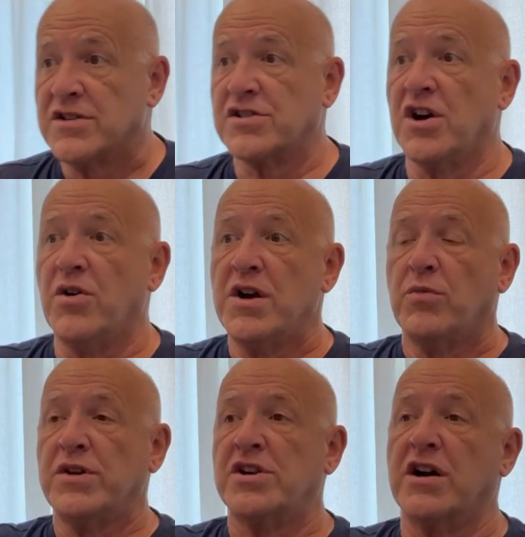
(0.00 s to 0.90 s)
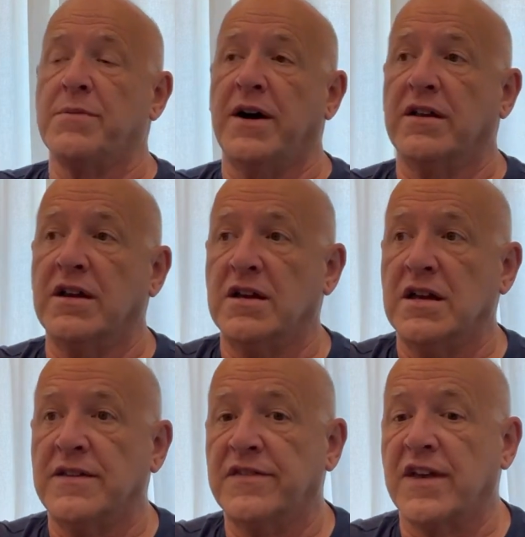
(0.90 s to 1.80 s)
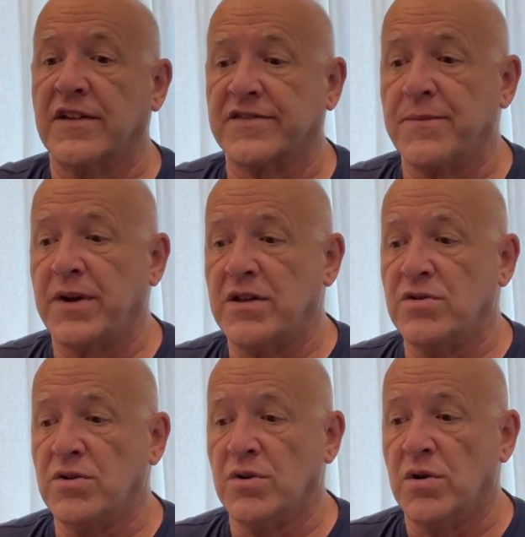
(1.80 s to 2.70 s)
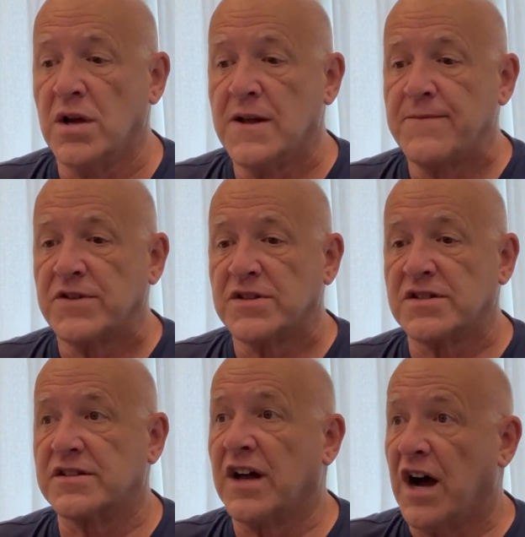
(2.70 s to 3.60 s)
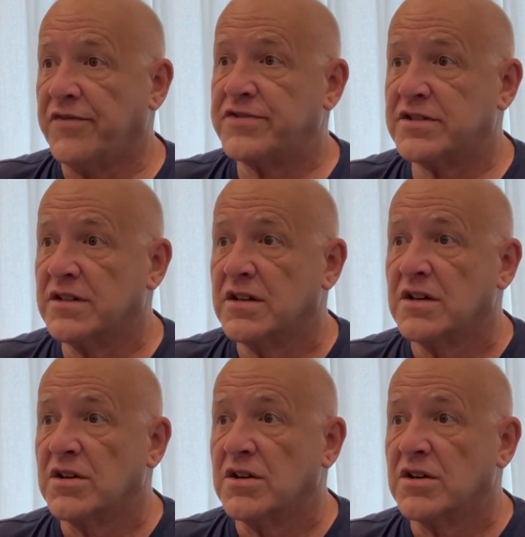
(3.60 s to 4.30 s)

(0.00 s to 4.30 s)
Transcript: So we talk about, in this case, somebody who stuffs,